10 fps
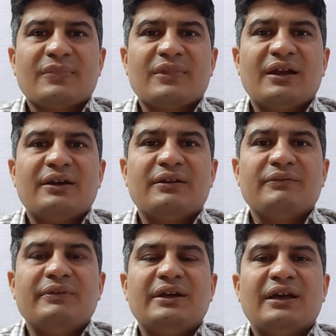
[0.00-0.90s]
that
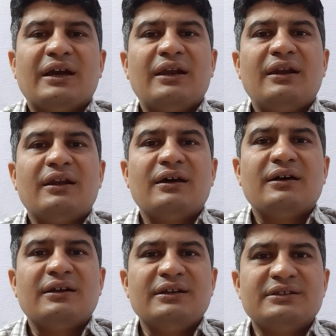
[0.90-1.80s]
we can
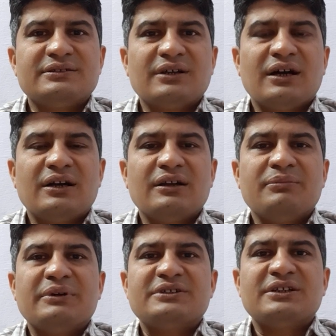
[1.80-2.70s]
restart.
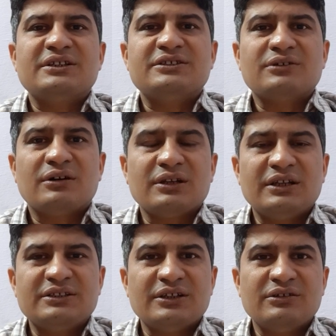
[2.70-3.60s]
If patient is not in
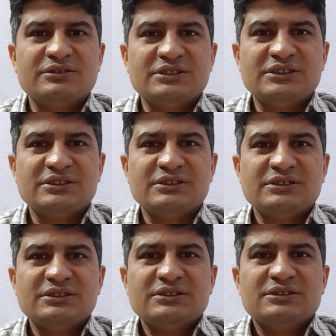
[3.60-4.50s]
acidosis,
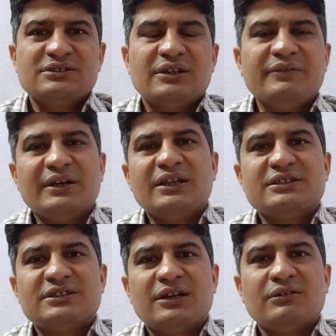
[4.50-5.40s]
then we can
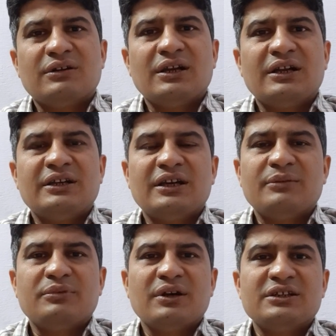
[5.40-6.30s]
start oral
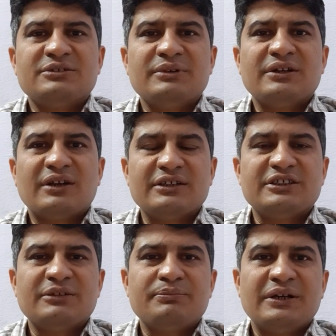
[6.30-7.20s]
anti-hypoglycemic
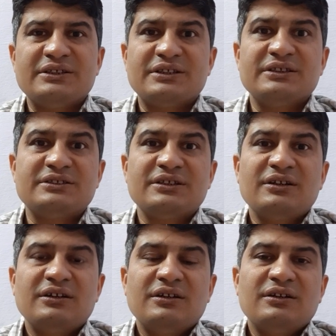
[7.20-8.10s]
drugs. If patient's
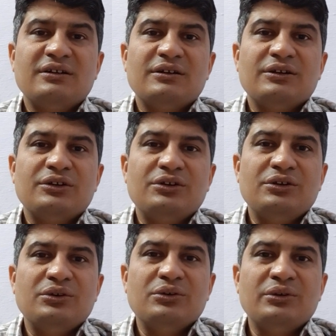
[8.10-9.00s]

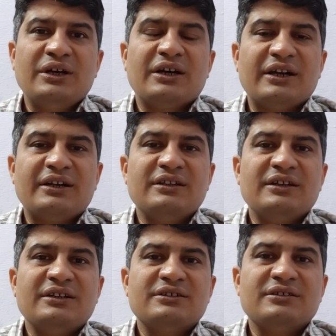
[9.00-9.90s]
urea creatinine,
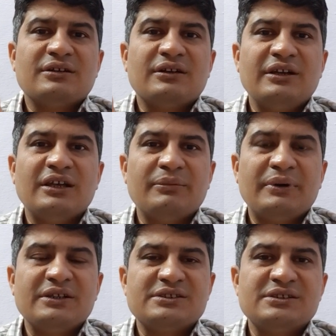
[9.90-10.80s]
that is renal
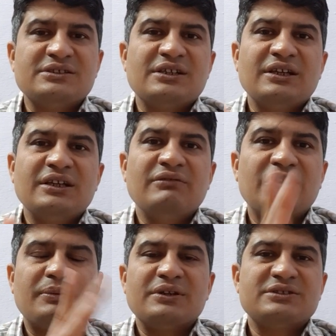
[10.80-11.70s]
functions and
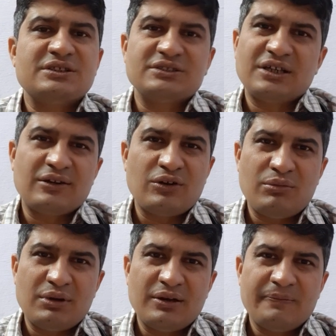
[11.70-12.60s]
liver functions, are
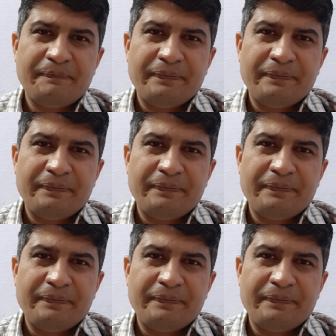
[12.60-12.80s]
normal.